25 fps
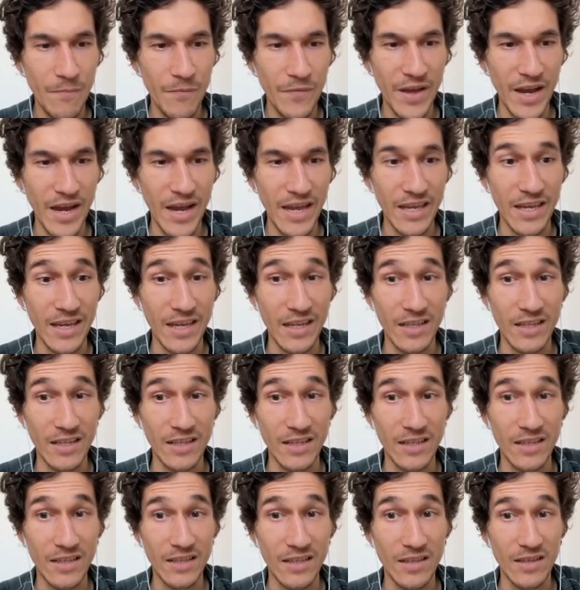I
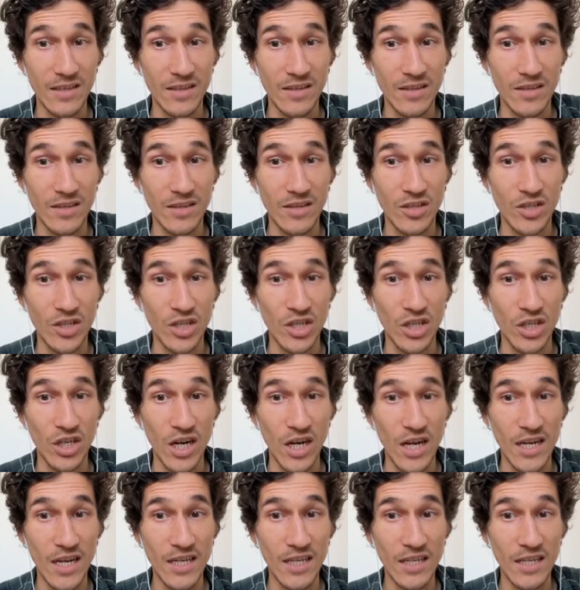can
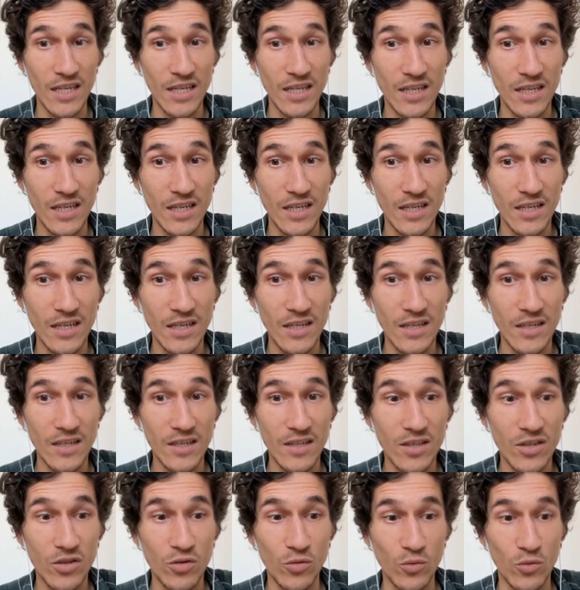try
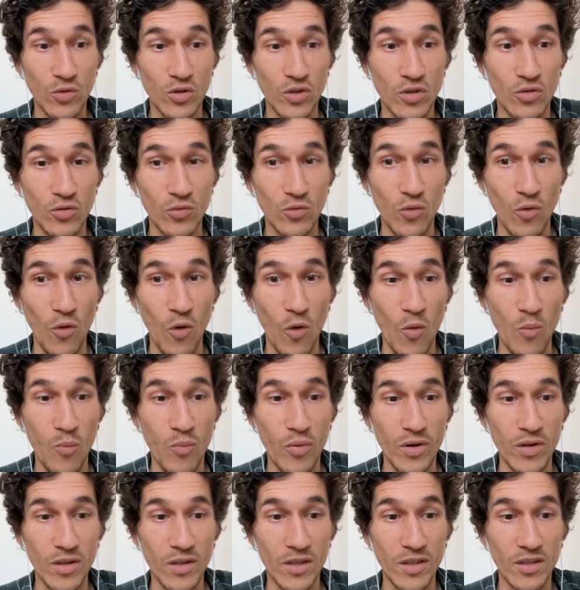to
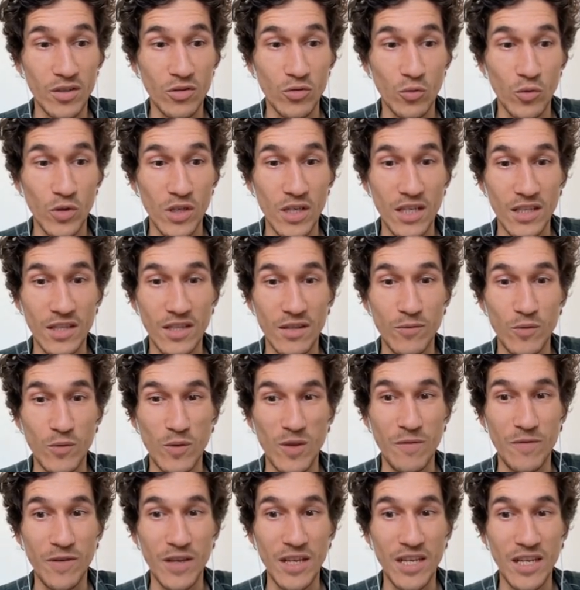open, to get
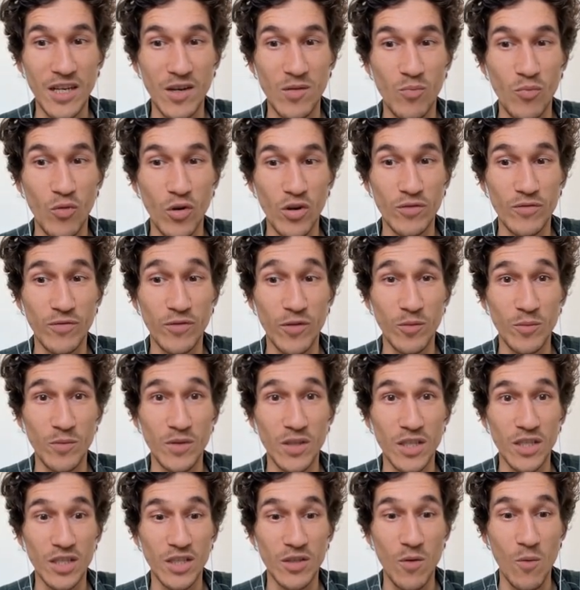the winning point from
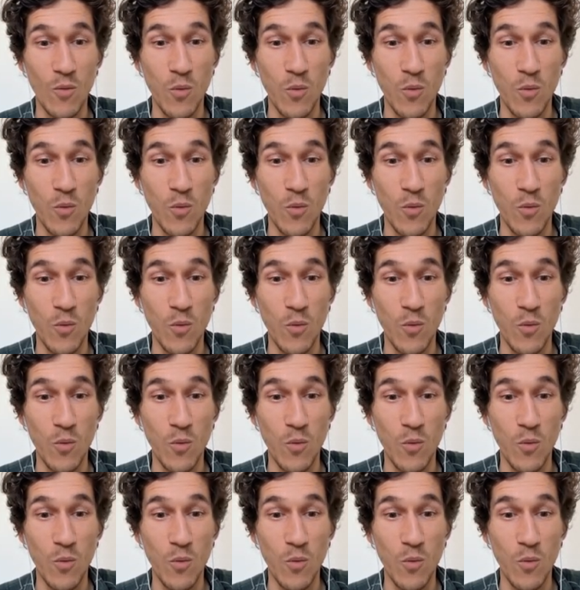this.